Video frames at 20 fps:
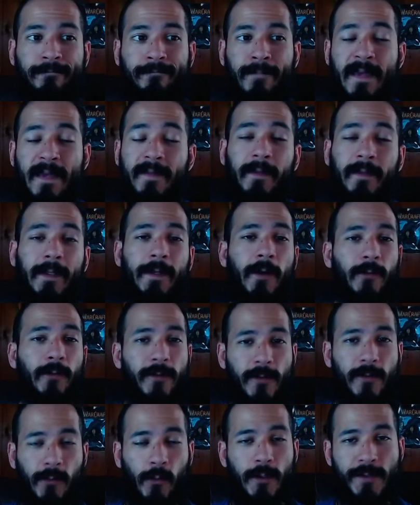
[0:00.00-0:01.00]
basically no
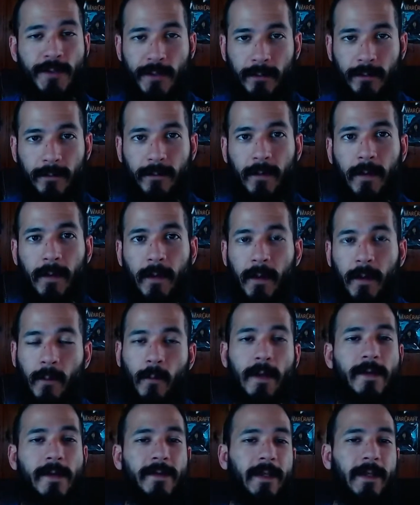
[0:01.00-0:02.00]
distortions,
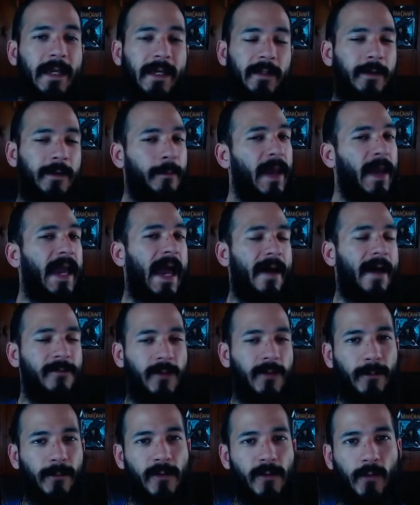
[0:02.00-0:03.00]
whereas the healer may have
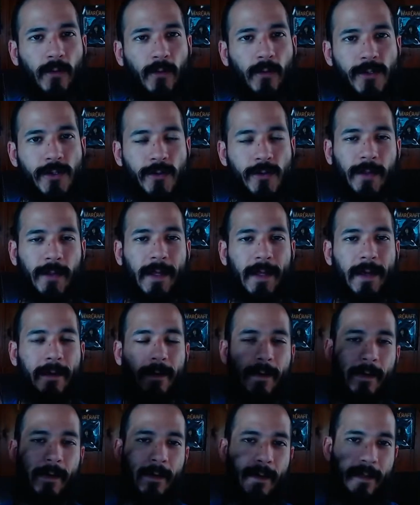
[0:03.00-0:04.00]
some distortion, so that
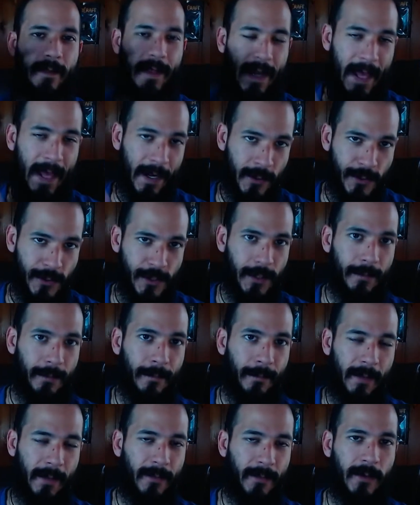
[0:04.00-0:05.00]
energy
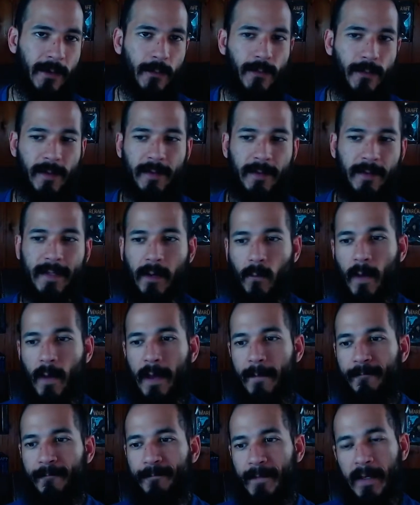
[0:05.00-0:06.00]
may be used in that
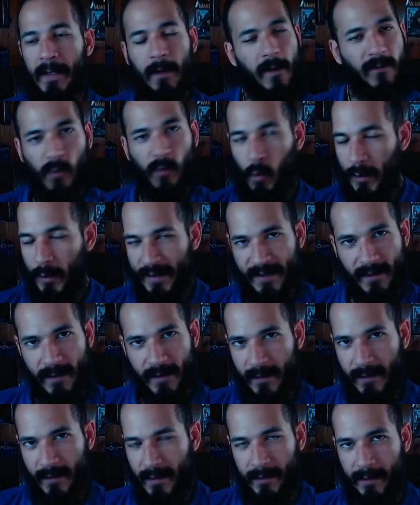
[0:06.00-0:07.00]
way. Of course,
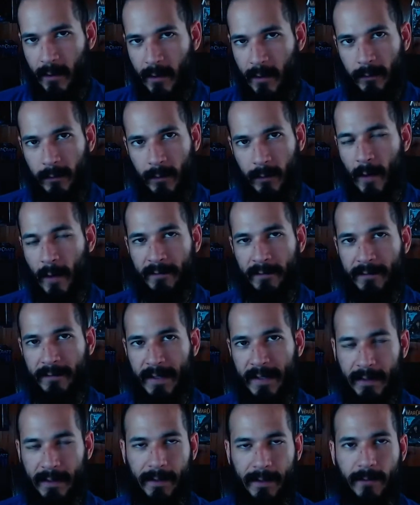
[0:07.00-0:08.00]
this is not the only way of
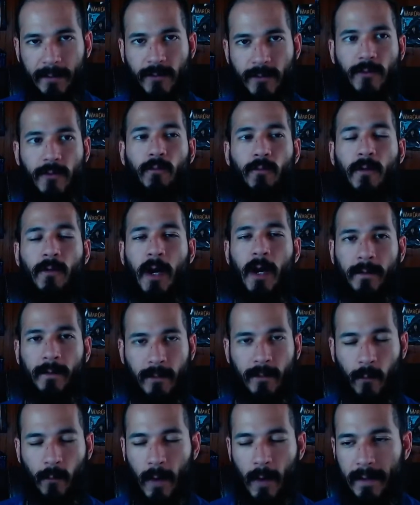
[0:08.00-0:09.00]
healing, it's just one of
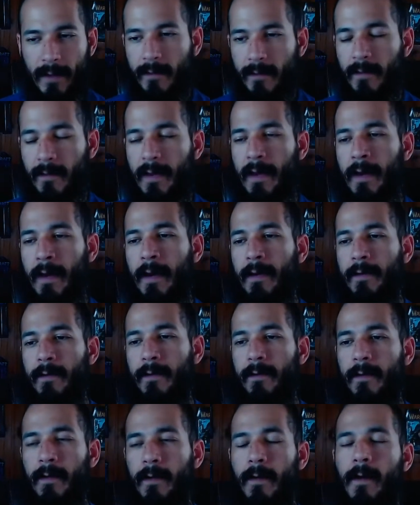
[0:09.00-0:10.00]
the ways,
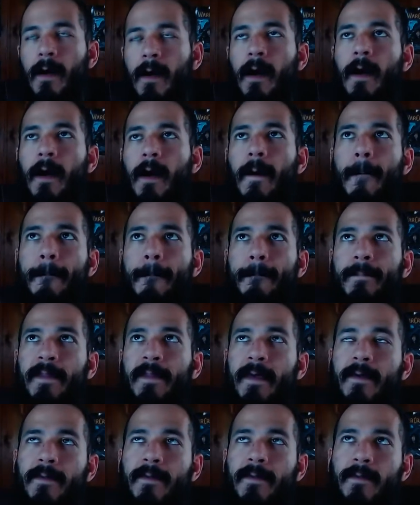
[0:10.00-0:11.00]
and
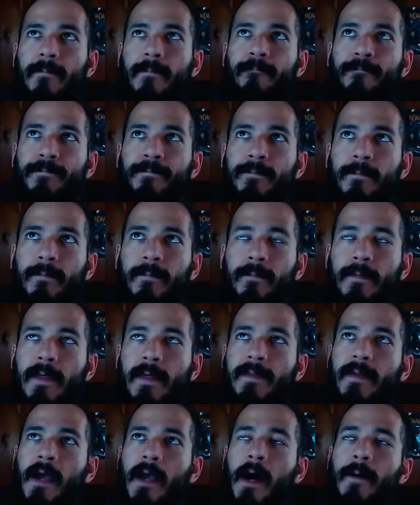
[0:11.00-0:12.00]

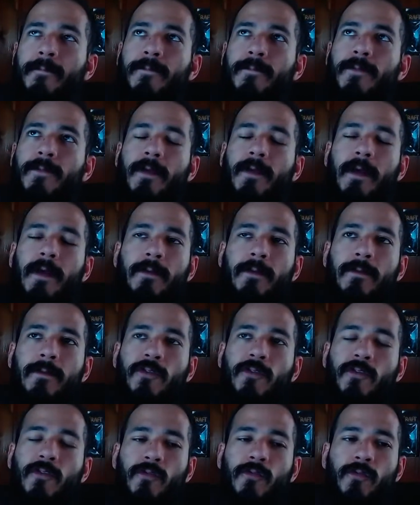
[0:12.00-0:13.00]
this comes
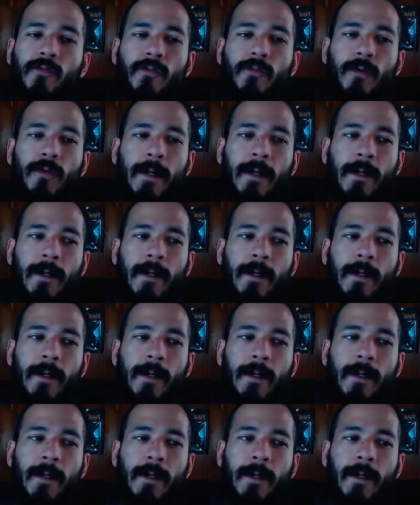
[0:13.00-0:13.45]
into